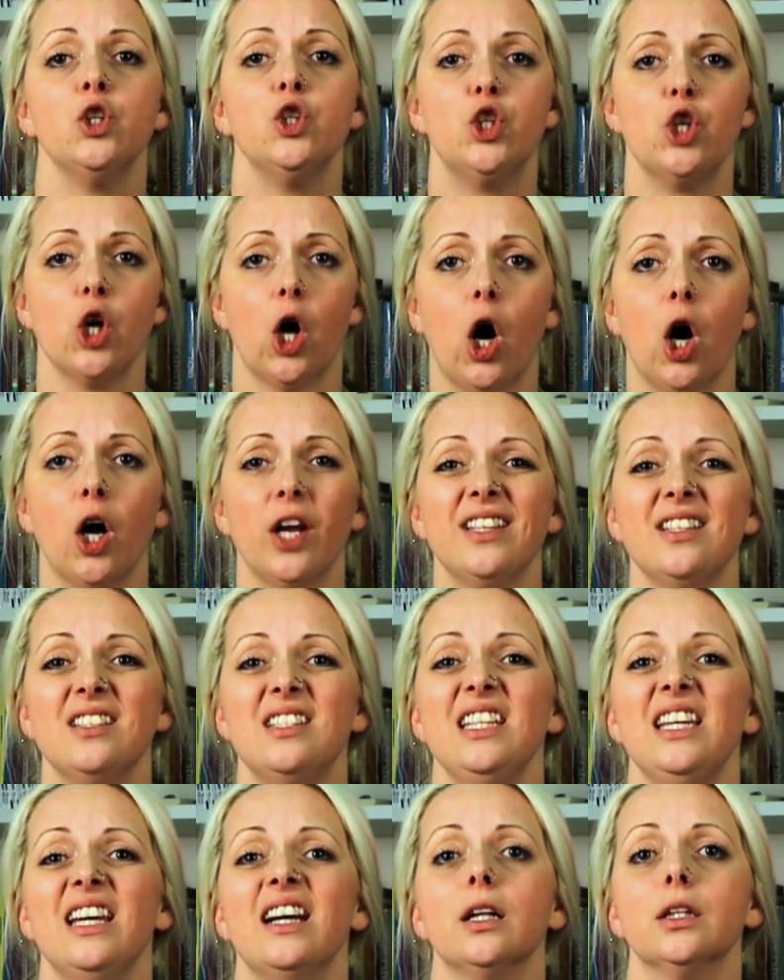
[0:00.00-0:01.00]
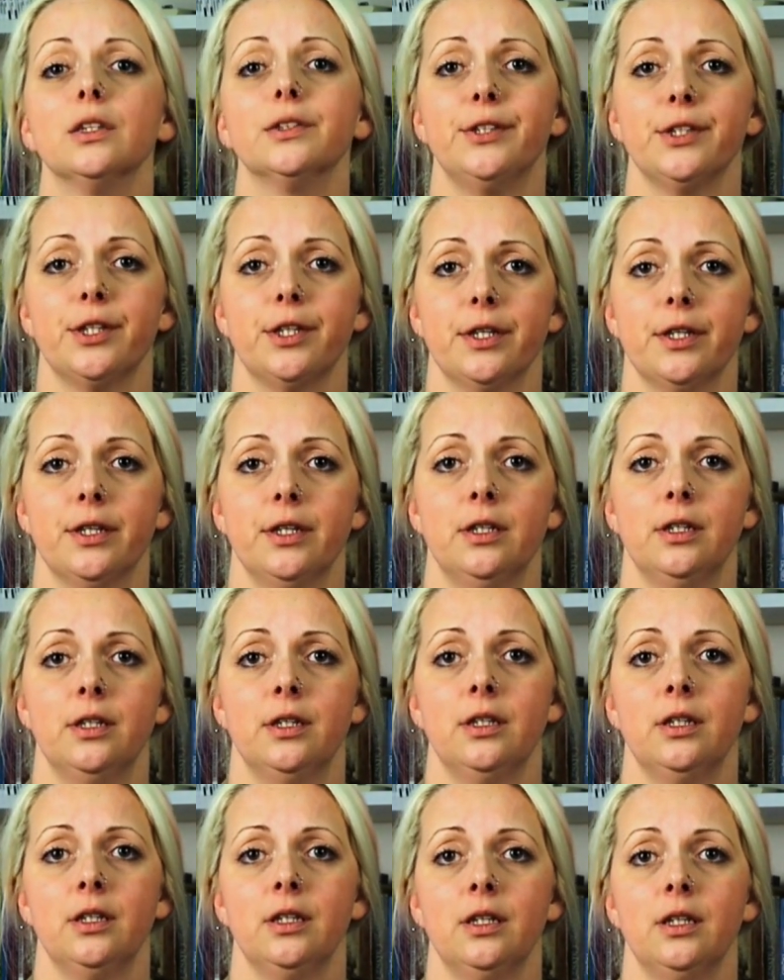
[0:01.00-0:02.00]
John the Elder?
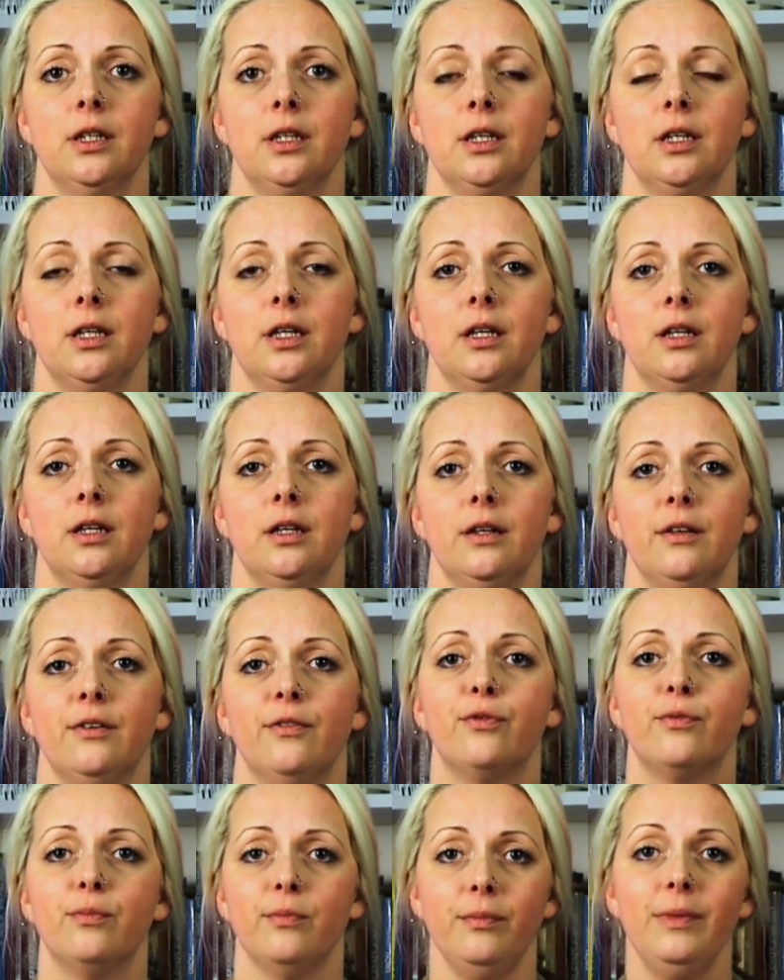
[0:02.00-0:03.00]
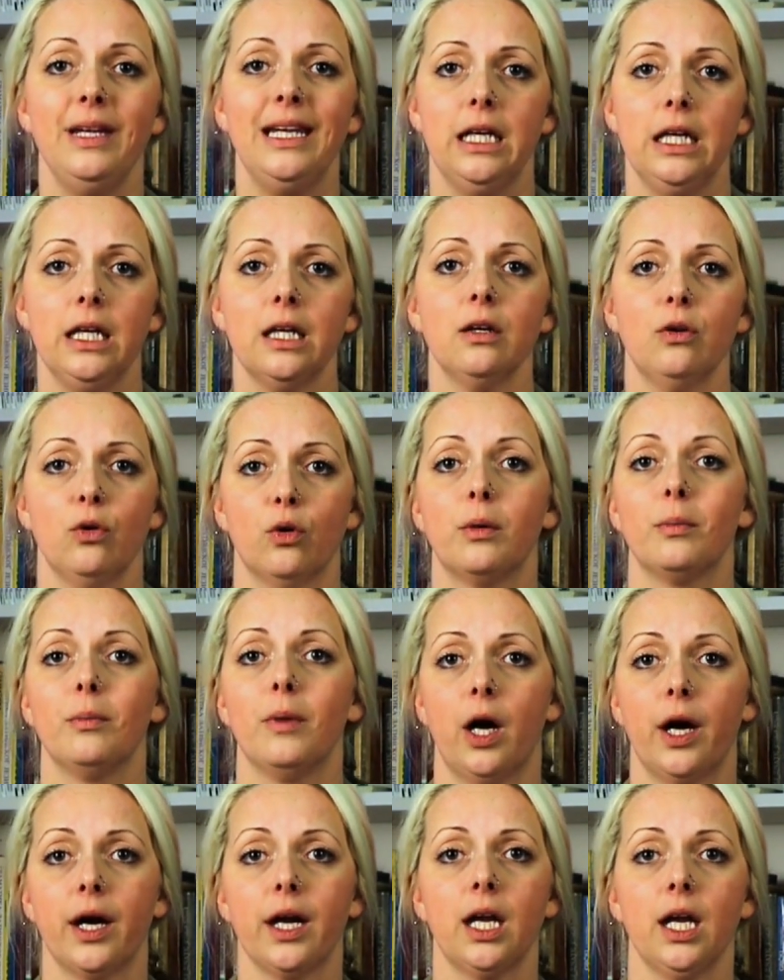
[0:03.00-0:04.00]
meaning or
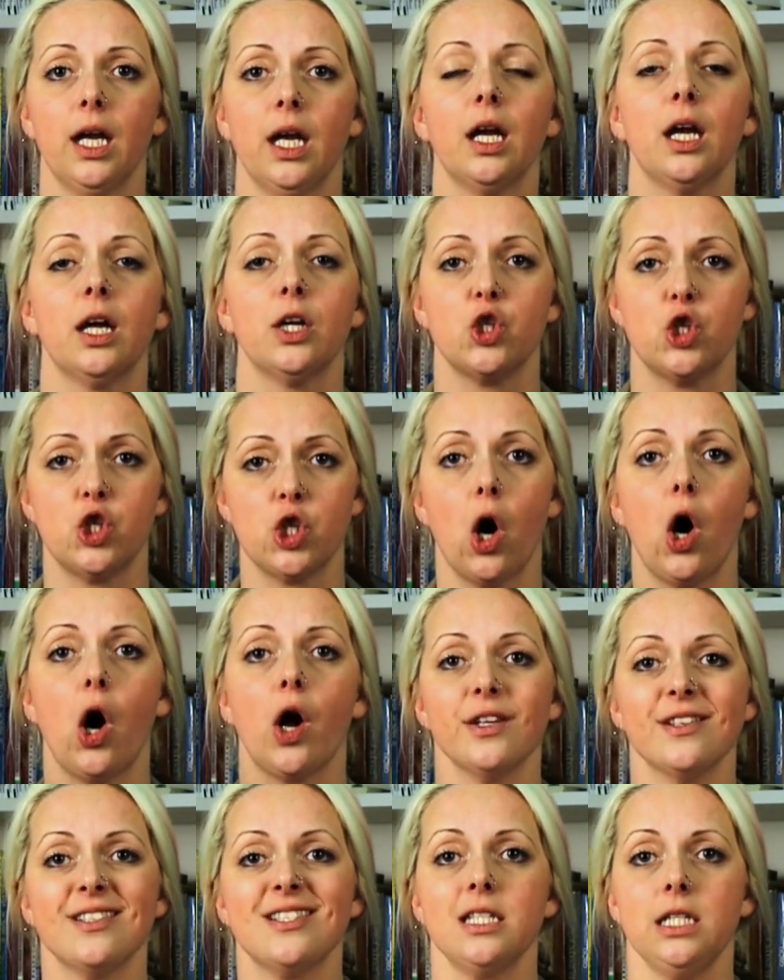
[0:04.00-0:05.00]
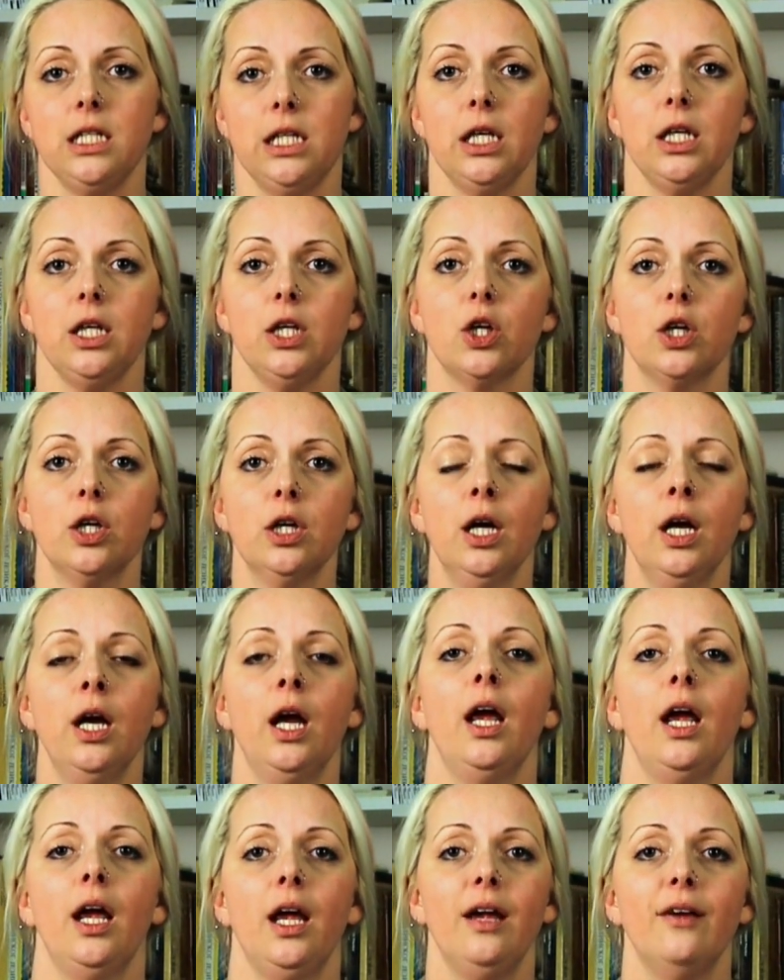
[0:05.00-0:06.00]
marking John Sr.
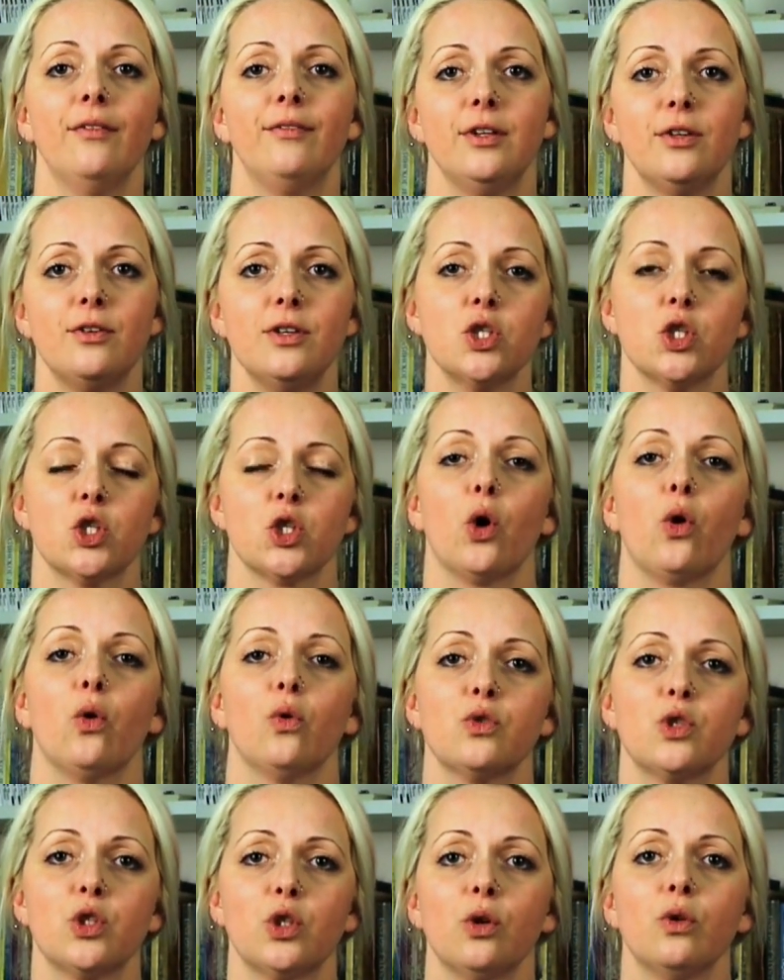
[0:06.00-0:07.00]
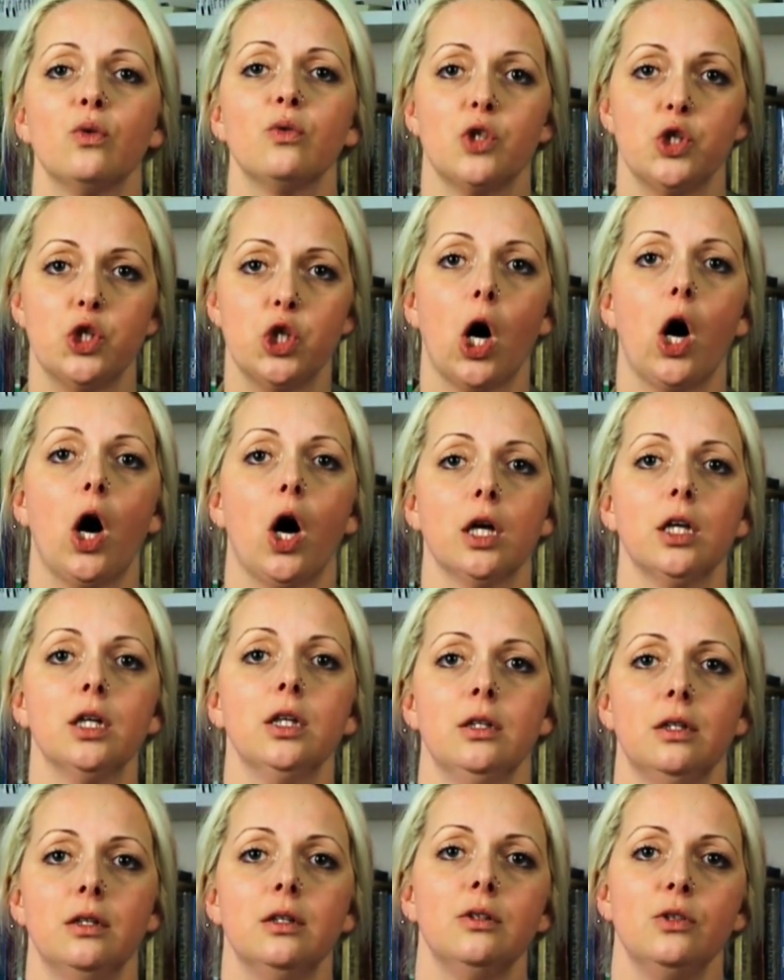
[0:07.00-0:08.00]
if there is also
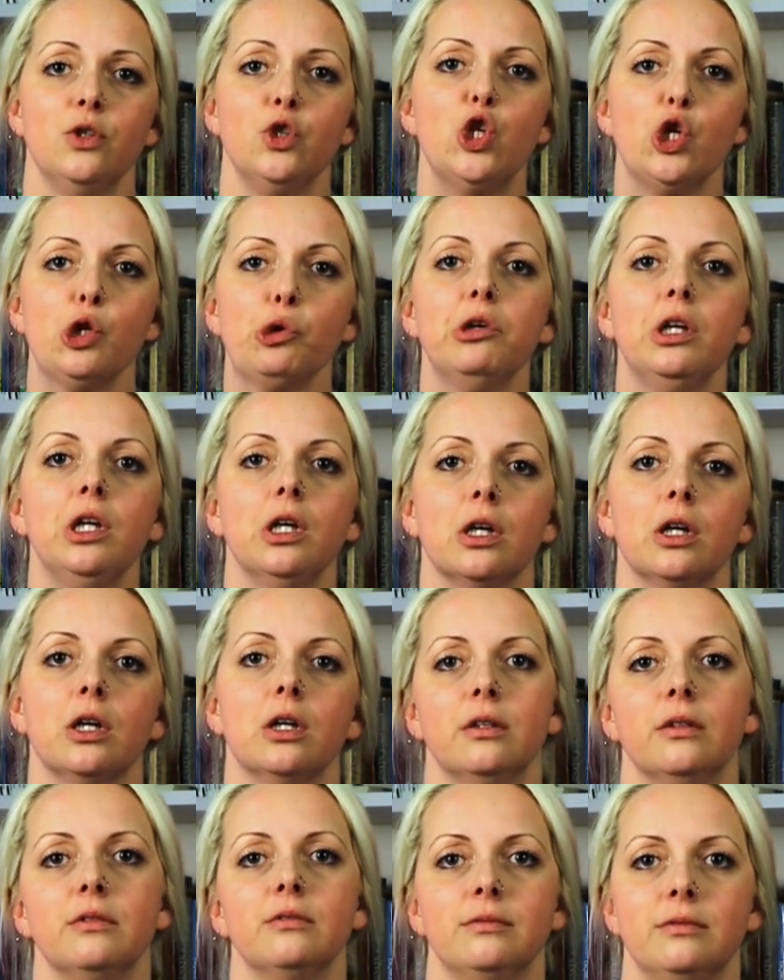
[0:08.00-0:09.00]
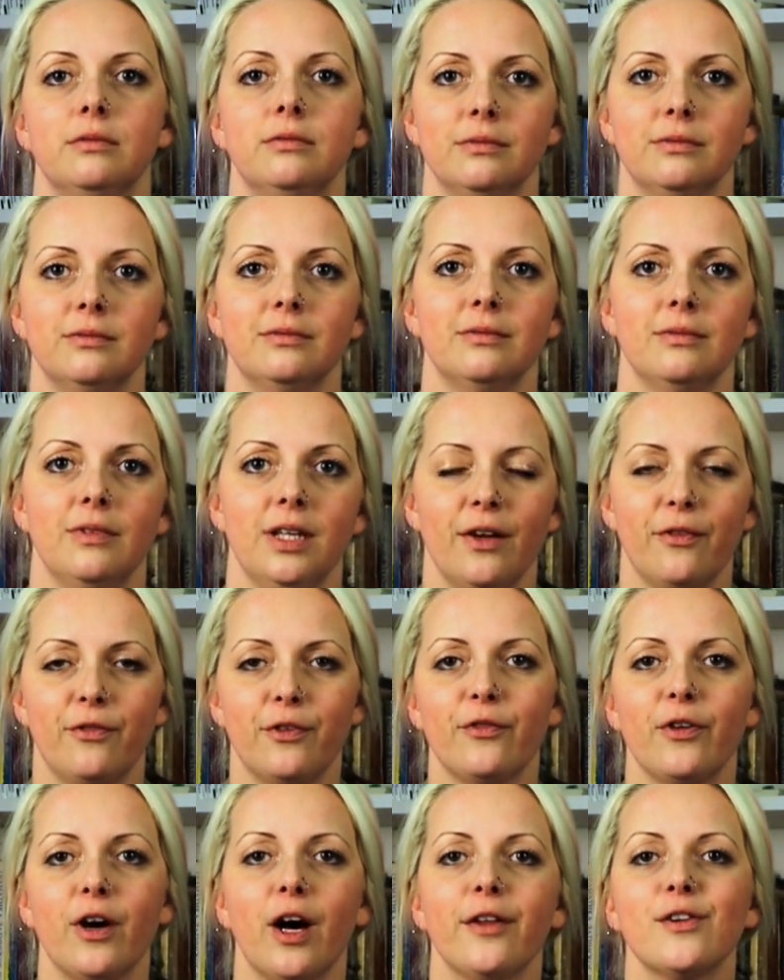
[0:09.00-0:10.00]
John Jr. If
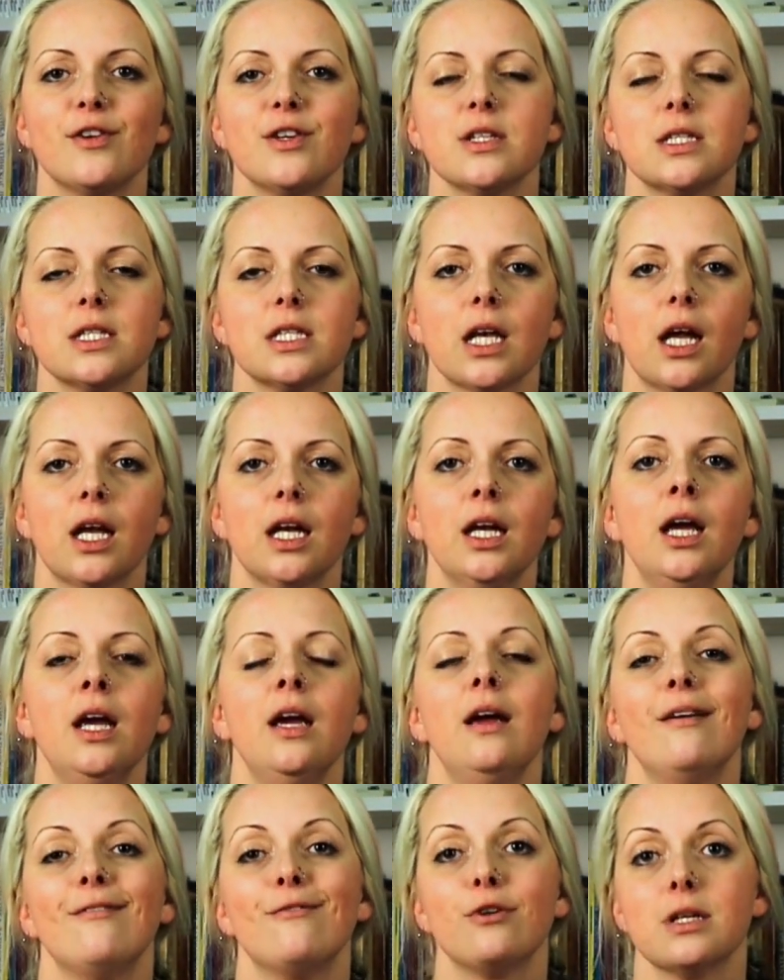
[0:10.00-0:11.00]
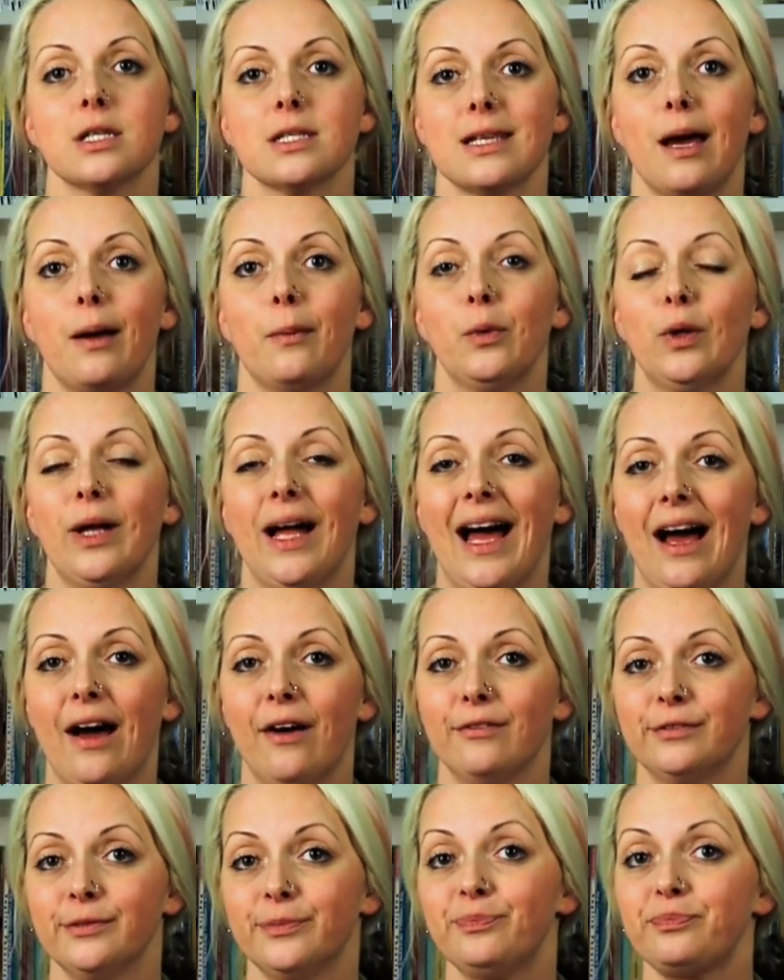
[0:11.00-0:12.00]
a father and son, for example,
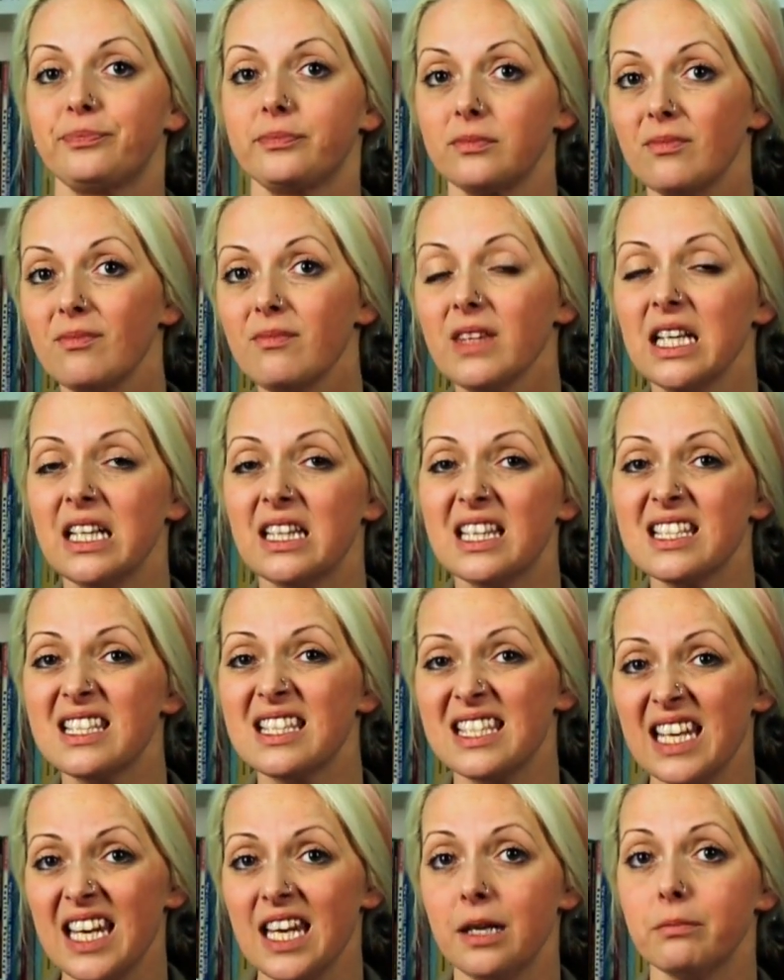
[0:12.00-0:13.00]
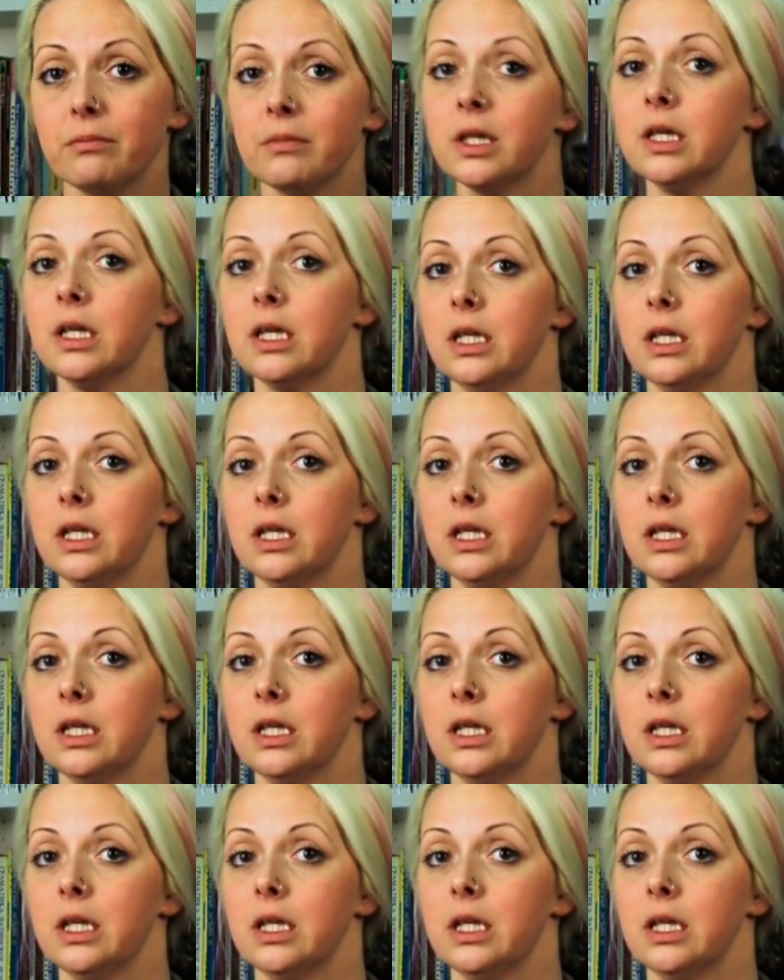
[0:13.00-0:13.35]
have the same